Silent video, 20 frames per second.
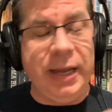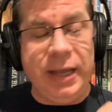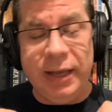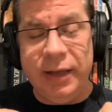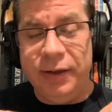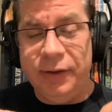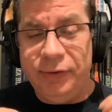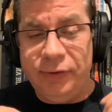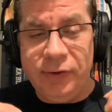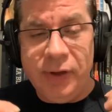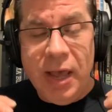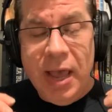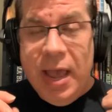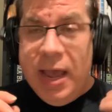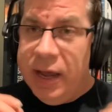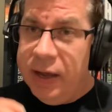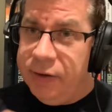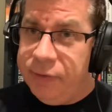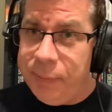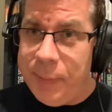His
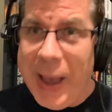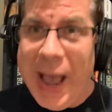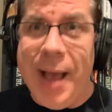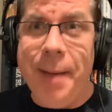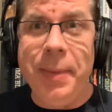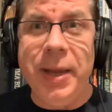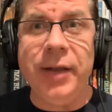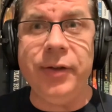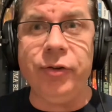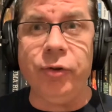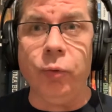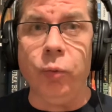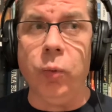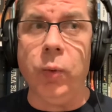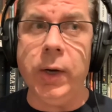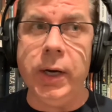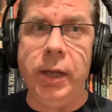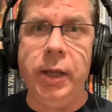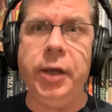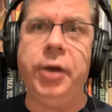Batman's a
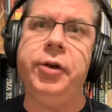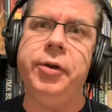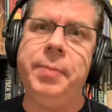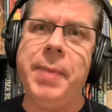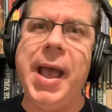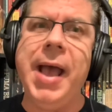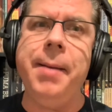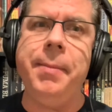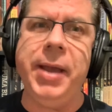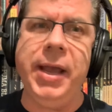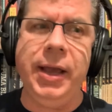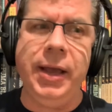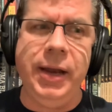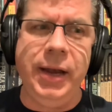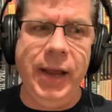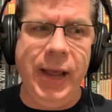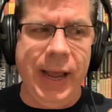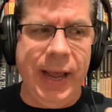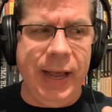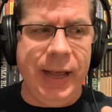really good
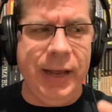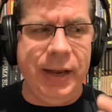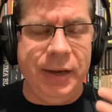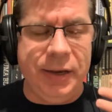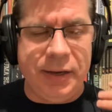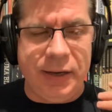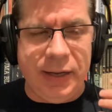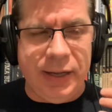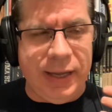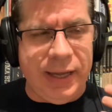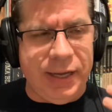Batman. And